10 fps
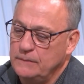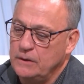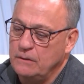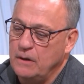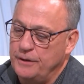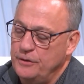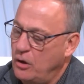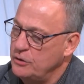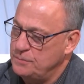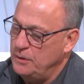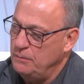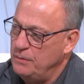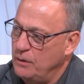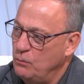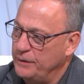got knowledgeable
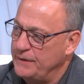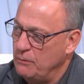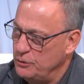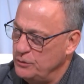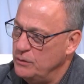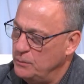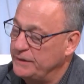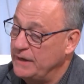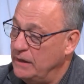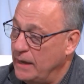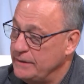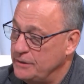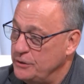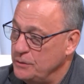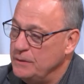about what they were doing, what they'd like to
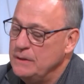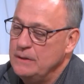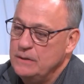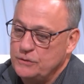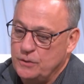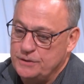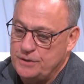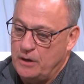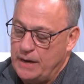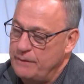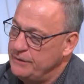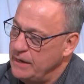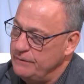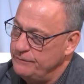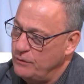do. So I started
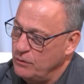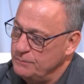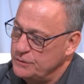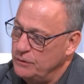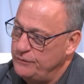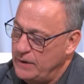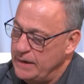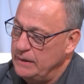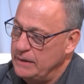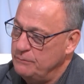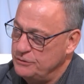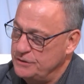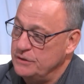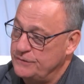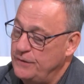advocating for them. So finally, it was
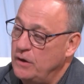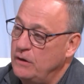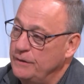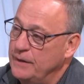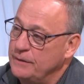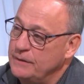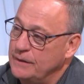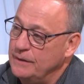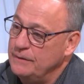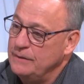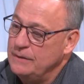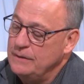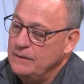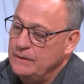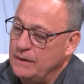this fall that
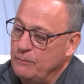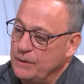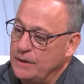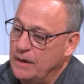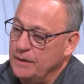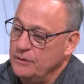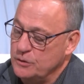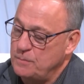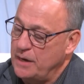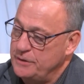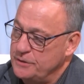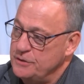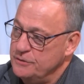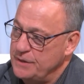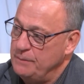we got nurse
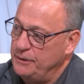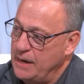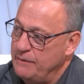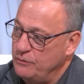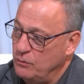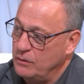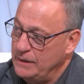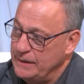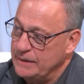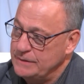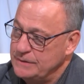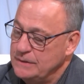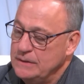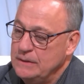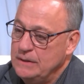practitioners able to have their own clinics.
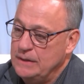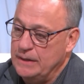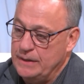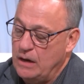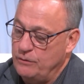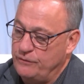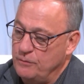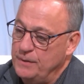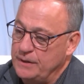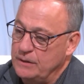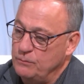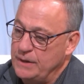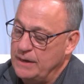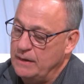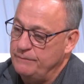And now in Vermilion,
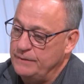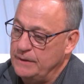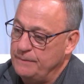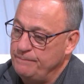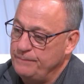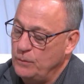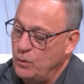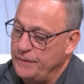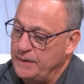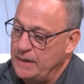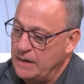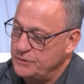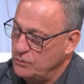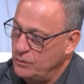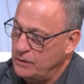we have one that has
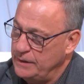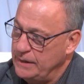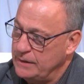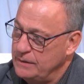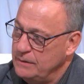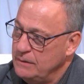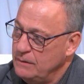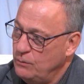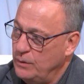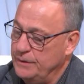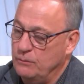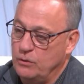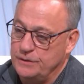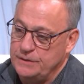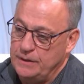their own clinic, one that
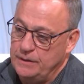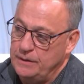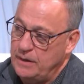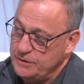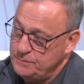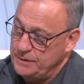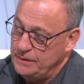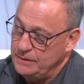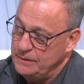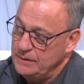works out of the hospital,